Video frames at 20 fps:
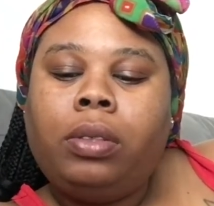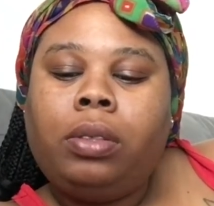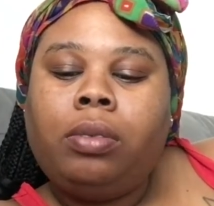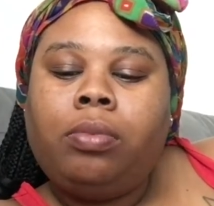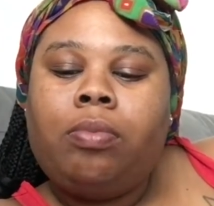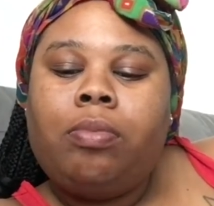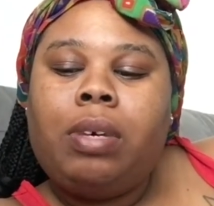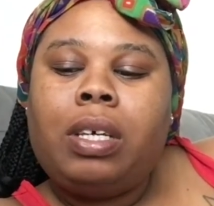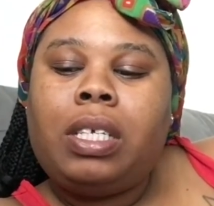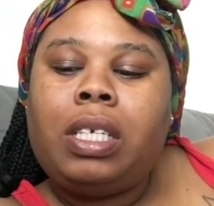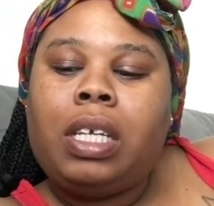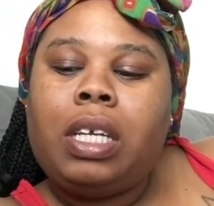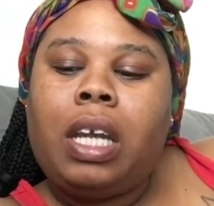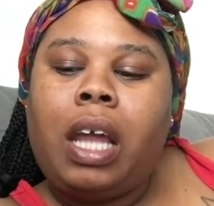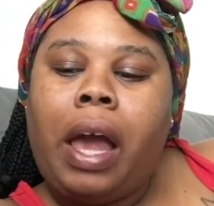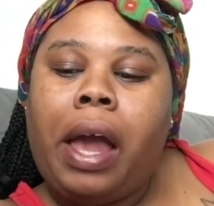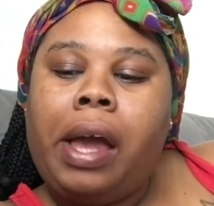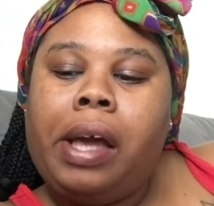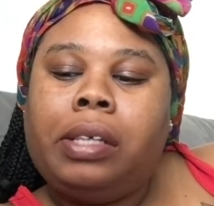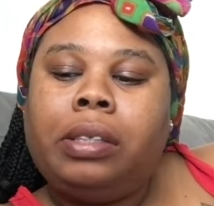missing
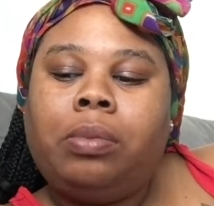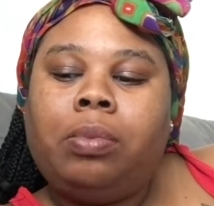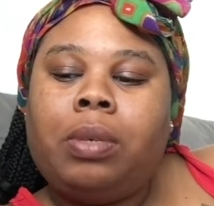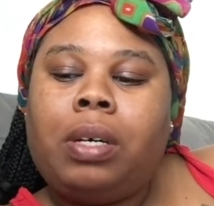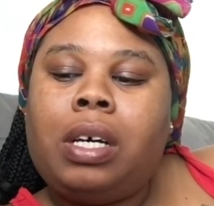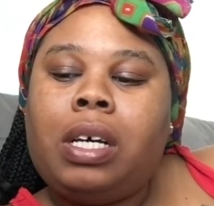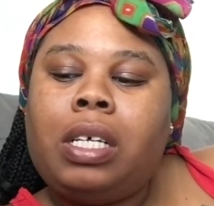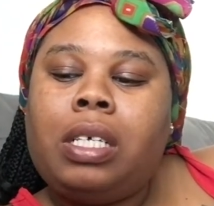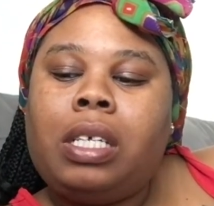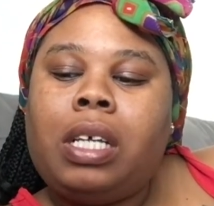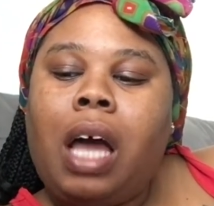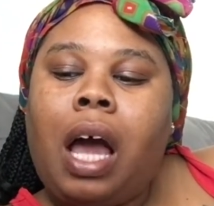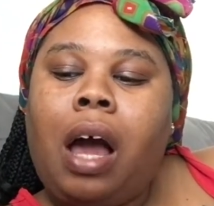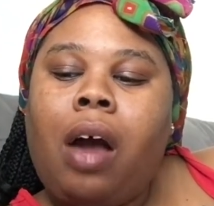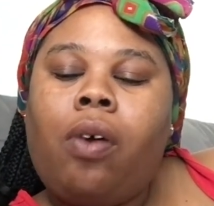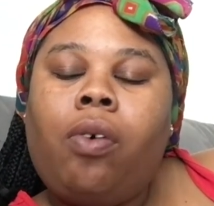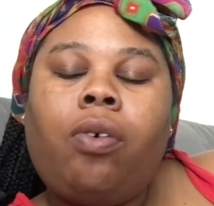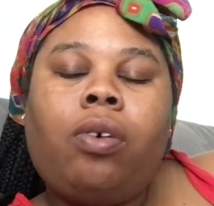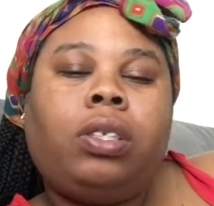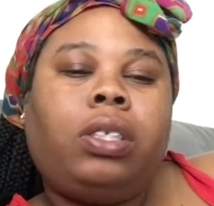days because I
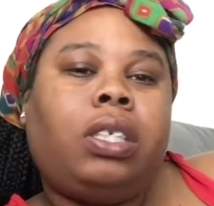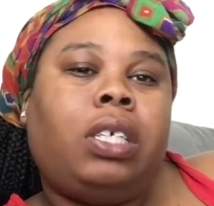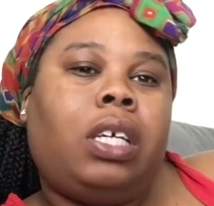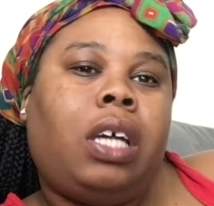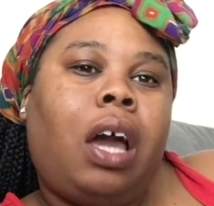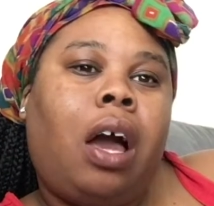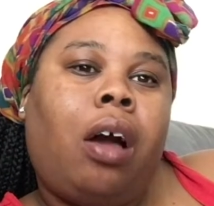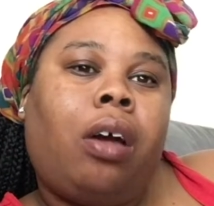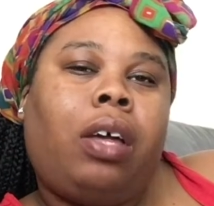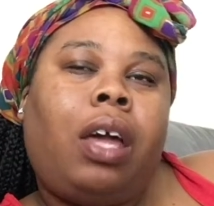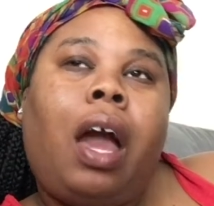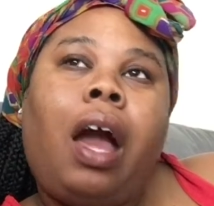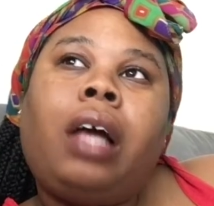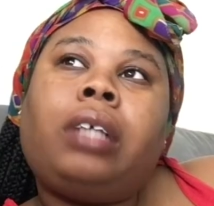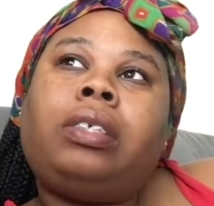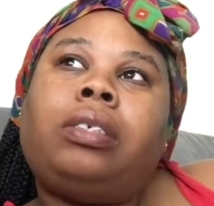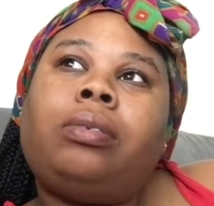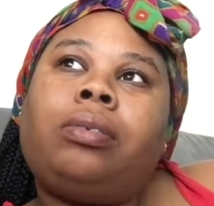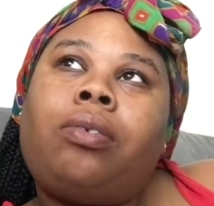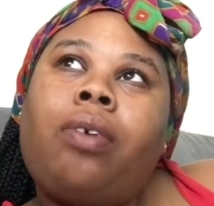owe it to y'all. Y'all
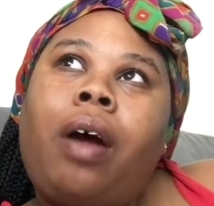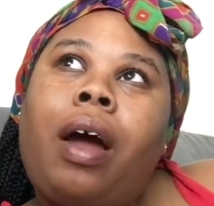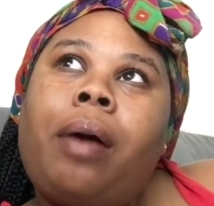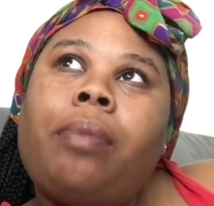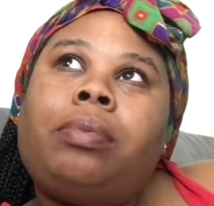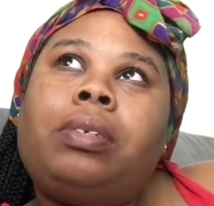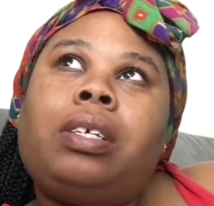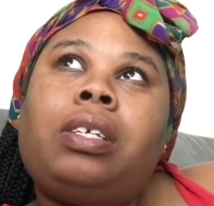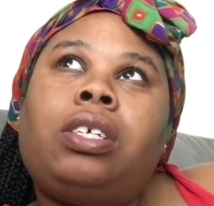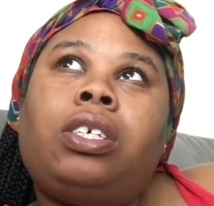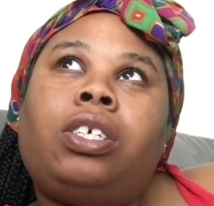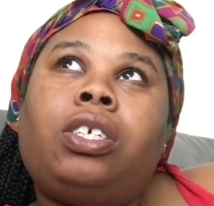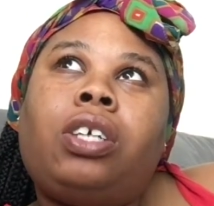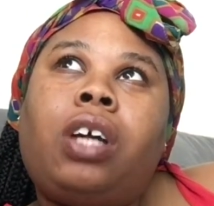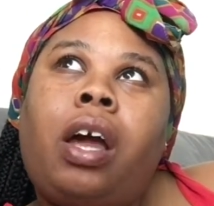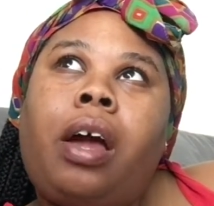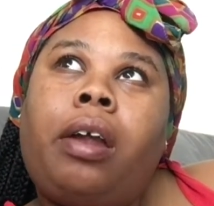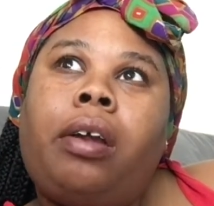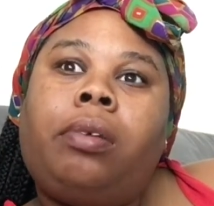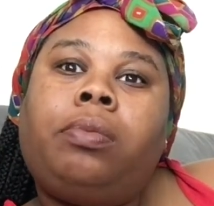subscribe to this
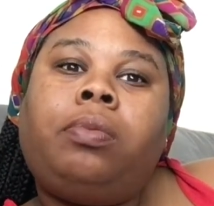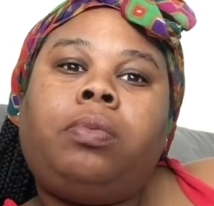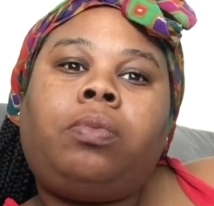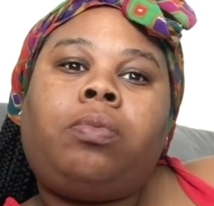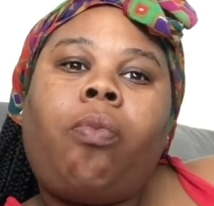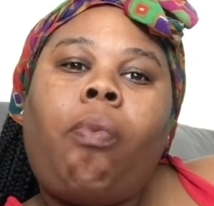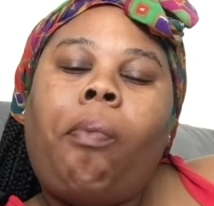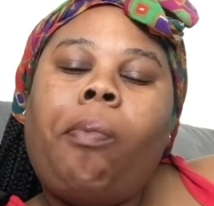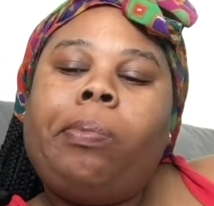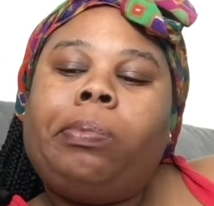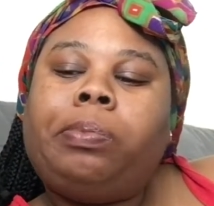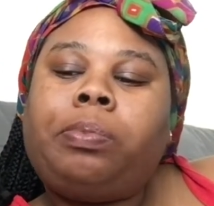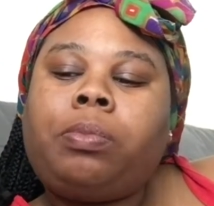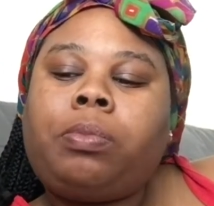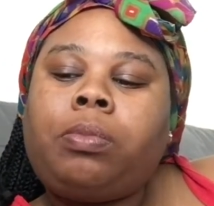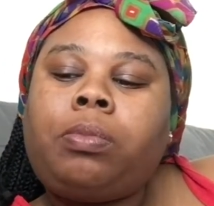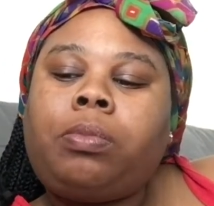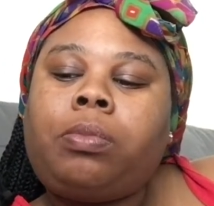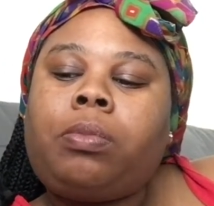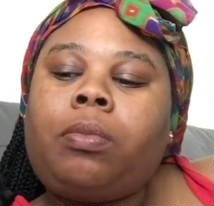channel.
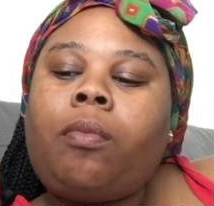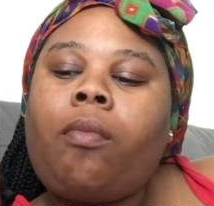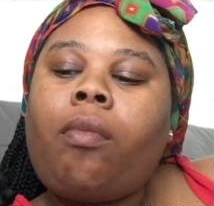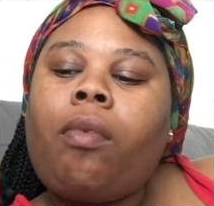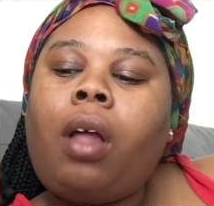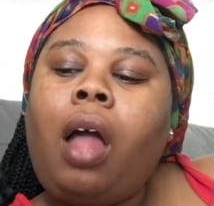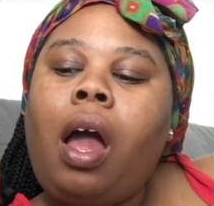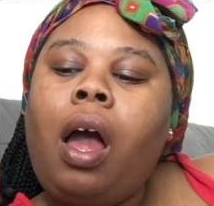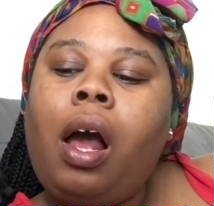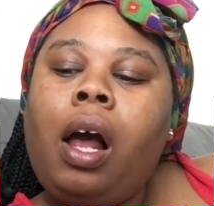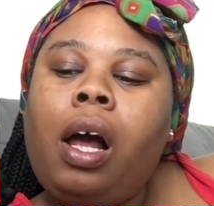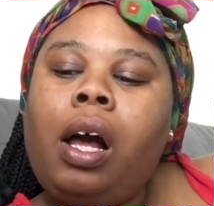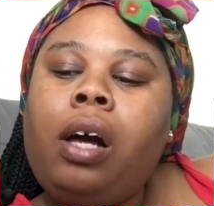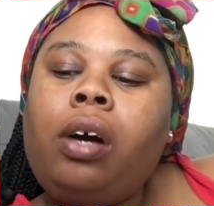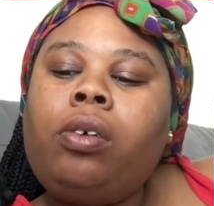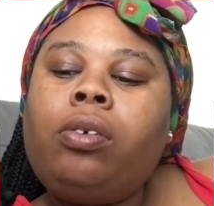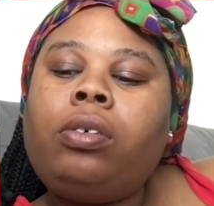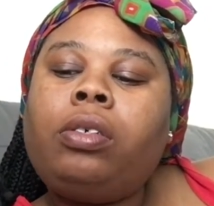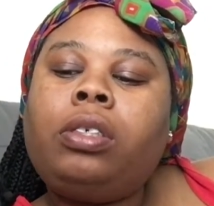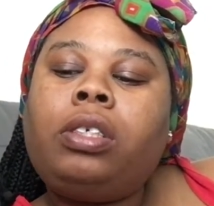I
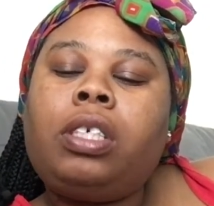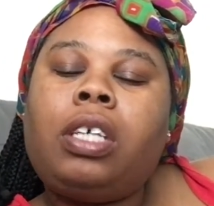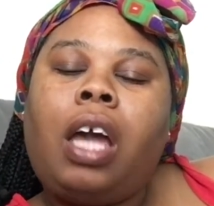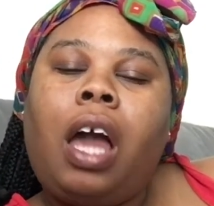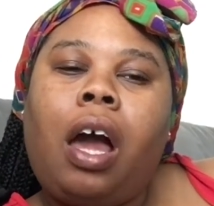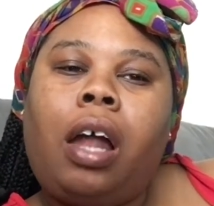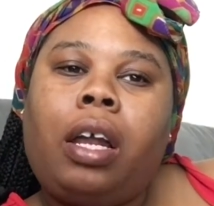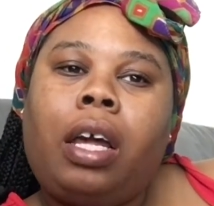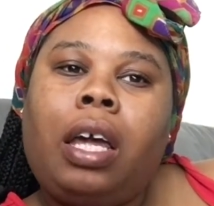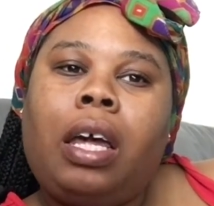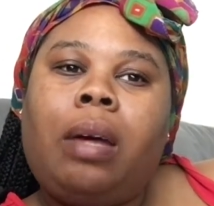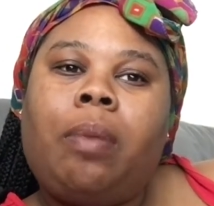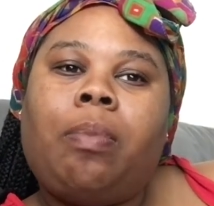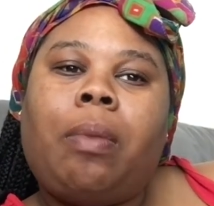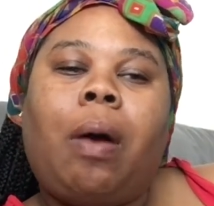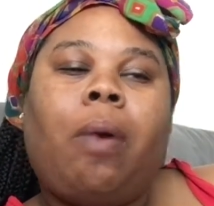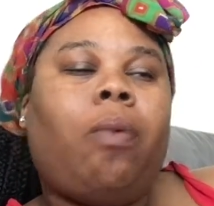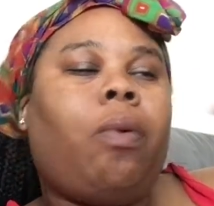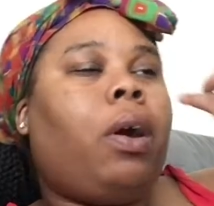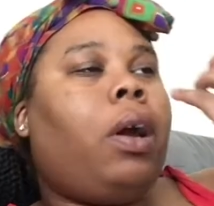owe it to y'all to keep
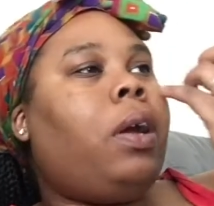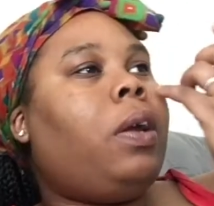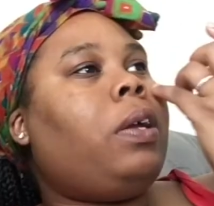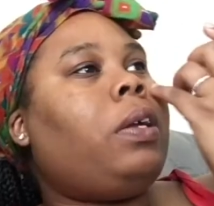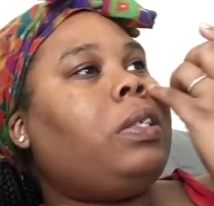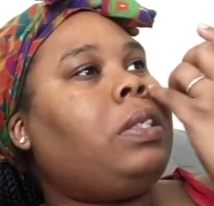my word and